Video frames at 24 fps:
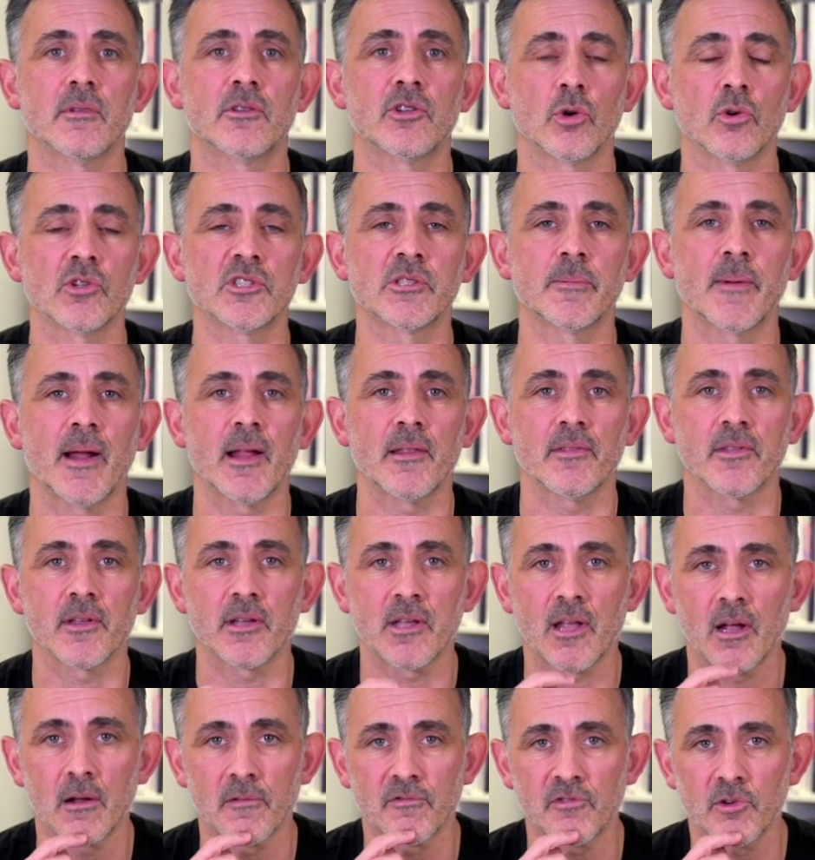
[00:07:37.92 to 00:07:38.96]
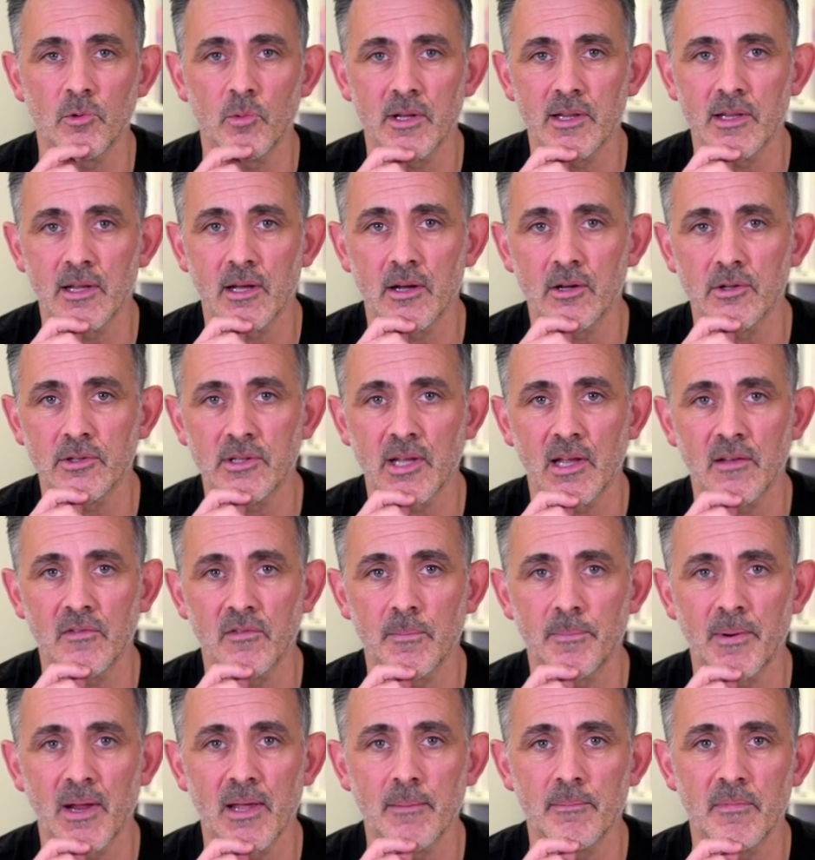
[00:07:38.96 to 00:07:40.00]
talks about the card through window,
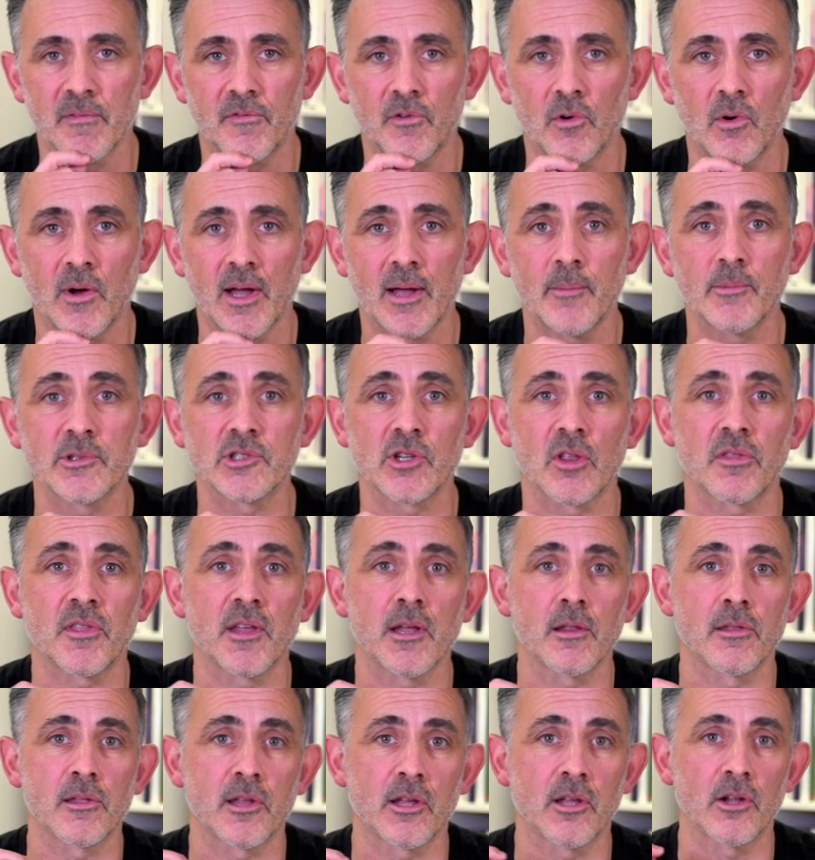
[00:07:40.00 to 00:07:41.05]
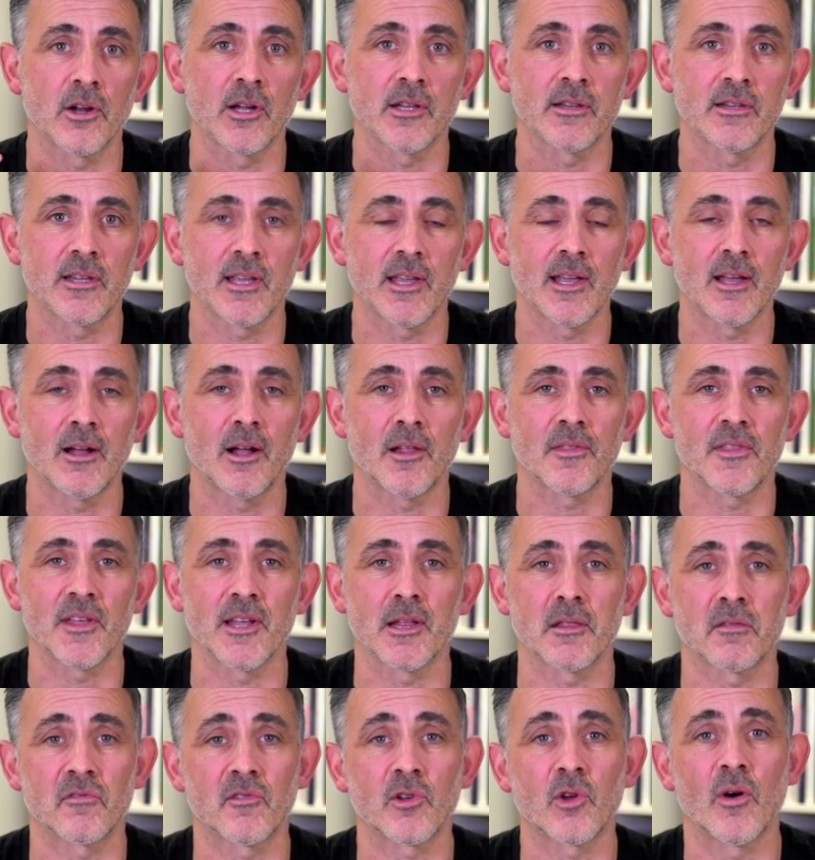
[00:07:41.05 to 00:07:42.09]
David Blaine, beforehand, which I think is a good idea. I
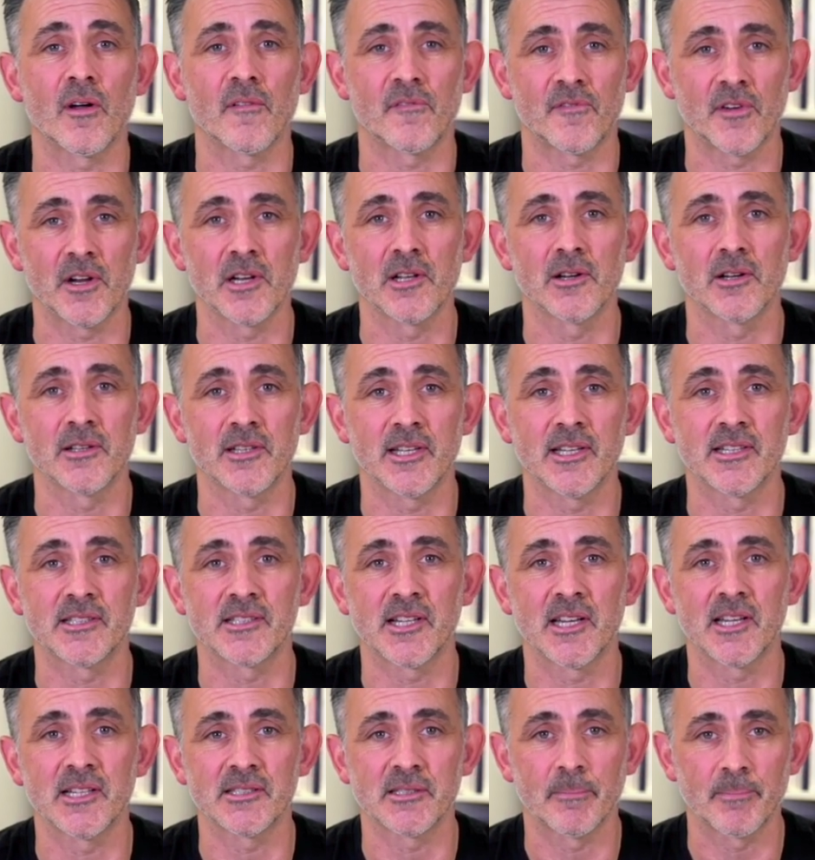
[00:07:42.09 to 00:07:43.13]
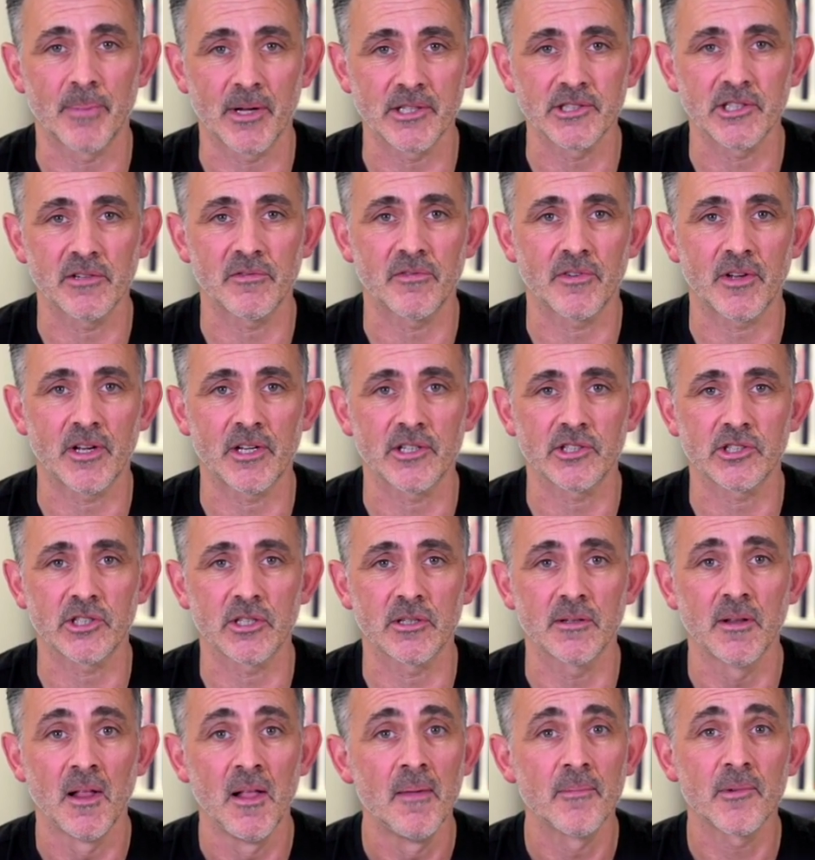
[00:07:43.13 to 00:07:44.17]
think it's quite a funny idea to say it's a budget
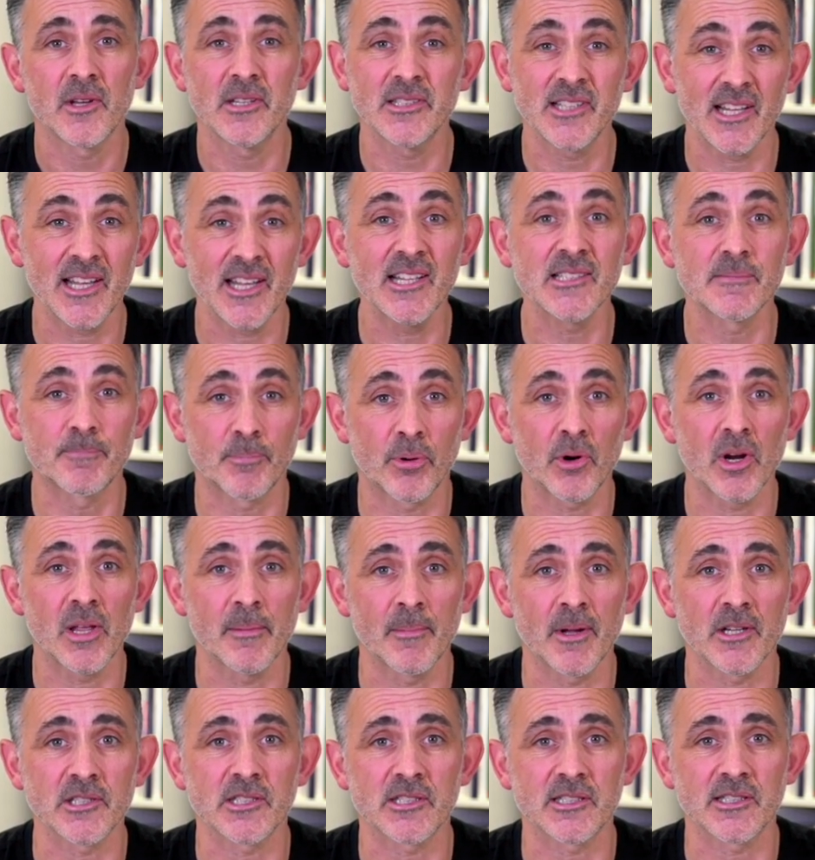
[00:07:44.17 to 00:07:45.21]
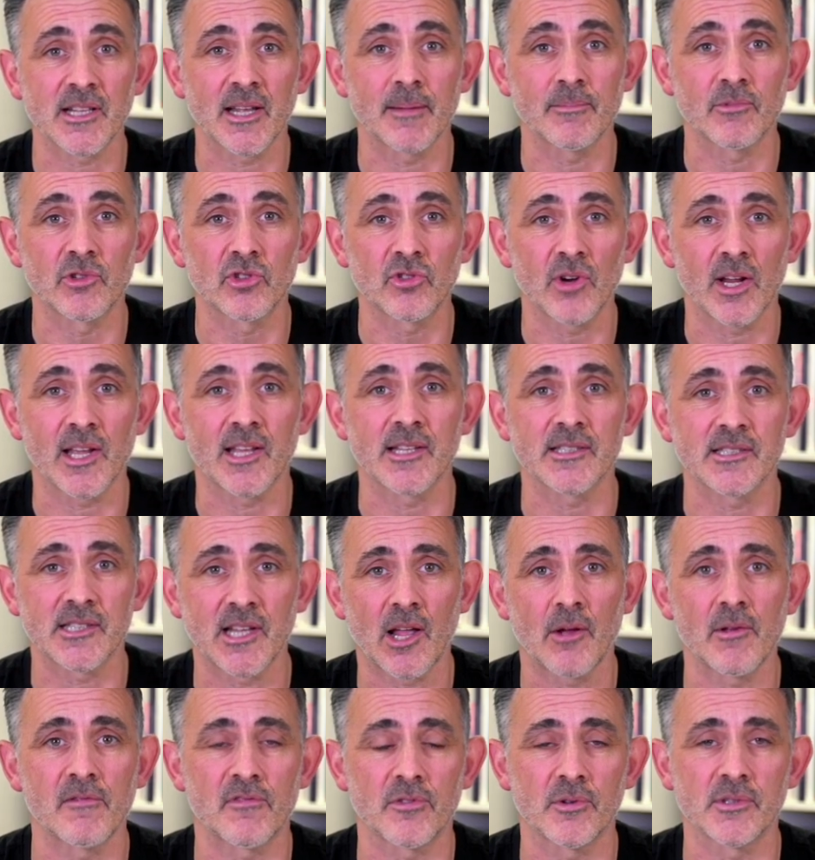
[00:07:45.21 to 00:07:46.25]
version, because it is pretty much the same trick. It's
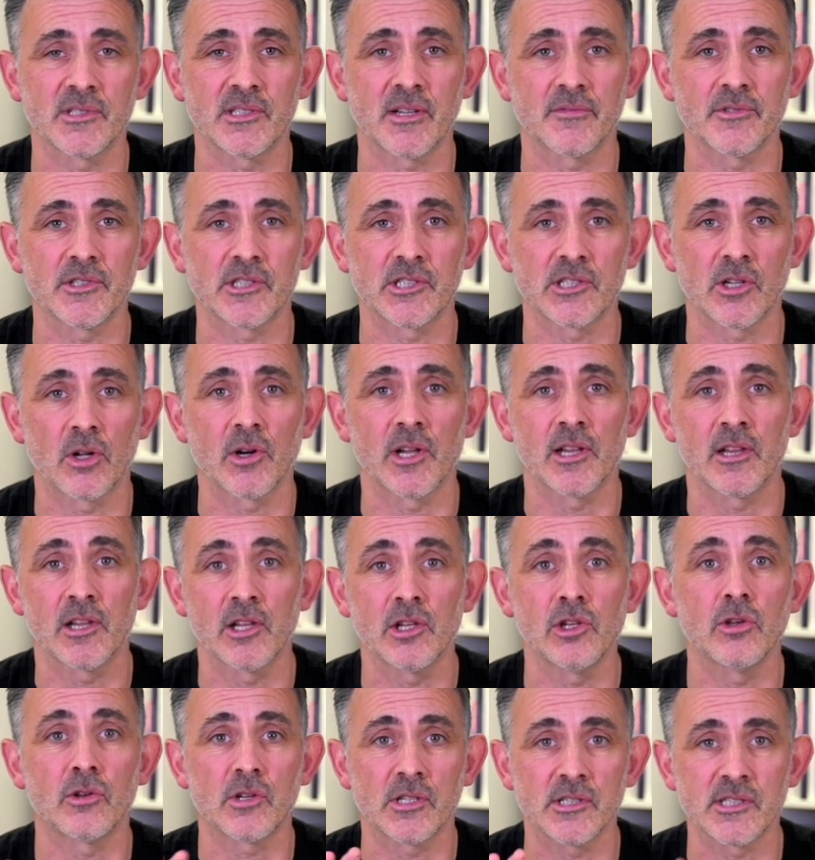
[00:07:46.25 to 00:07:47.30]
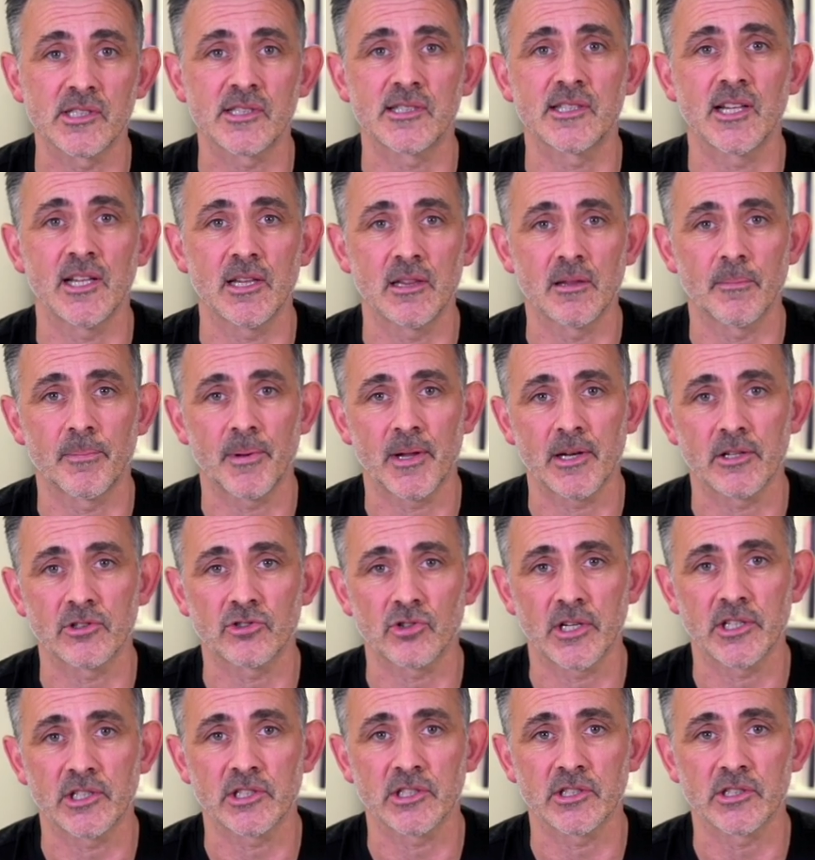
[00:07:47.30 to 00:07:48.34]
going through something solid and you can see the
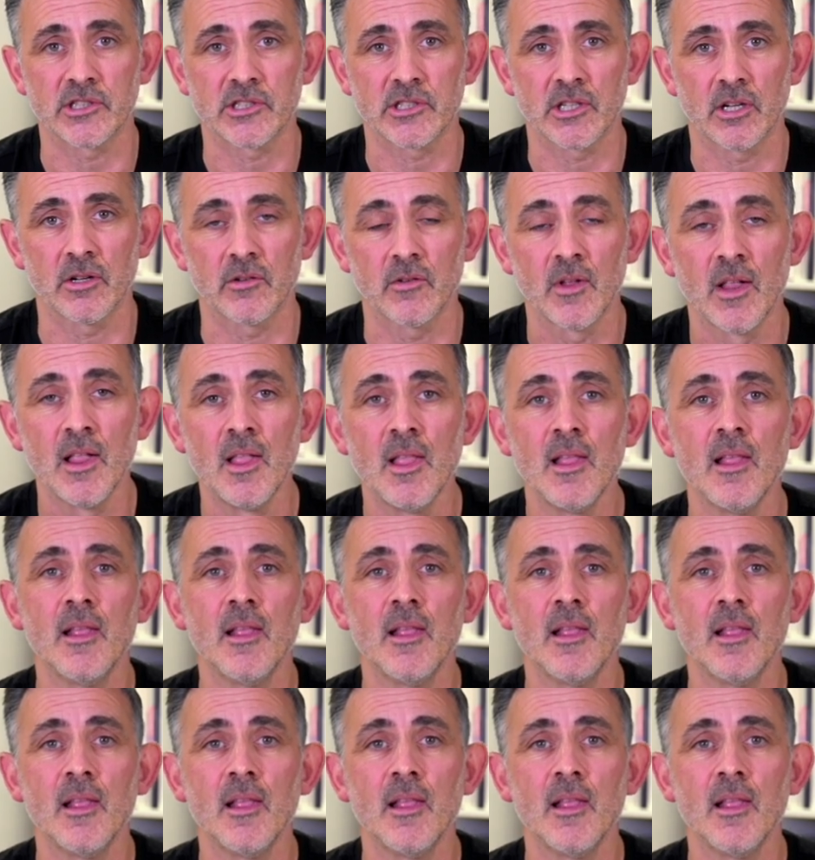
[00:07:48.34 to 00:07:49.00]
penetration. So